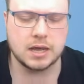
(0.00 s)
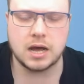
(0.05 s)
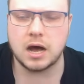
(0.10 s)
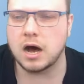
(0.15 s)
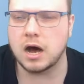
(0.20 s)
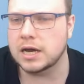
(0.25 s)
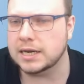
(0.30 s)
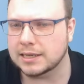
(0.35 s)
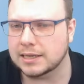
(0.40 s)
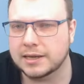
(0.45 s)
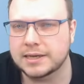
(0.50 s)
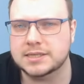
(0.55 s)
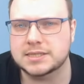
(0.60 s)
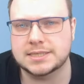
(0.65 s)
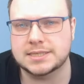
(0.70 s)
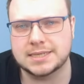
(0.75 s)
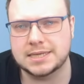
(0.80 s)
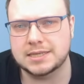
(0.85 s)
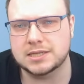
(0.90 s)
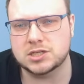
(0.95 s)
I'd like to
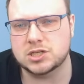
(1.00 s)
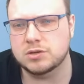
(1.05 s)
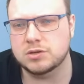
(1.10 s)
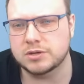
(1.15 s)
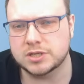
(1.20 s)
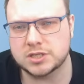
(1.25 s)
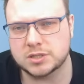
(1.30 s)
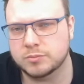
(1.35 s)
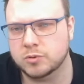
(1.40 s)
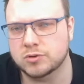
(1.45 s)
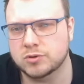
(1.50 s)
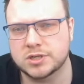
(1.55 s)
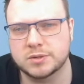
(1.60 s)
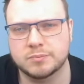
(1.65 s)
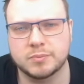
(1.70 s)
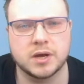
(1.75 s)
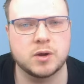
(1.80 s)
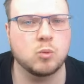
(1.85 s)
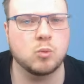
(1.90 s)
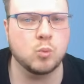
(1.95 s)
see this unit supported
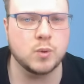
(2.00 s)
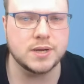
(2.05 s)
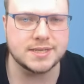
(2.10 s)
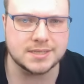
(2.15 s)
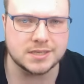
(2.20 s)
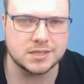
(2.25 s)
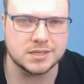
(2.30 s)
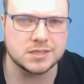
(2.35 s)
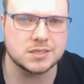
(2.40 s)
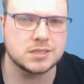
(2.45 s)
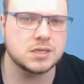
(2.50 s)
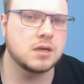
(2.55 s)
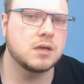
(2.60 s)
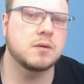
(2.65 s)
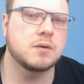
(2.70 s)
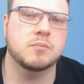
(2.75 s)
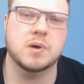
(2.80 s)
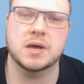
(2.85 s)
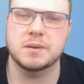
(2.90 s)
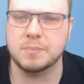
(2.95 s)
by wizards,
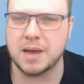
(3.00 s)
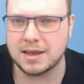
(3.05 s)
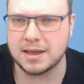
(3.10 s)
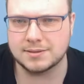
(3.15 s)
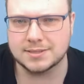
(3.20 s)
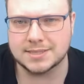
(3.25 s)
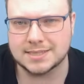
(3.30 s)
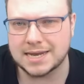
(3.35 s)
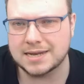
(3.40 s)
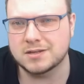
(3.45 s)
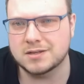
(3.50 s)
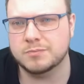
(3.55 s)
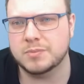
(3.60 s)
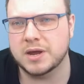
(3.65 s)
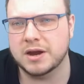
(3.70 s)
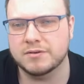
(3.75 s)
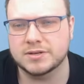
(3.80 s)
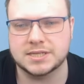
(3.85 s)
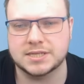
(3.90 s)
by battle standard bearers.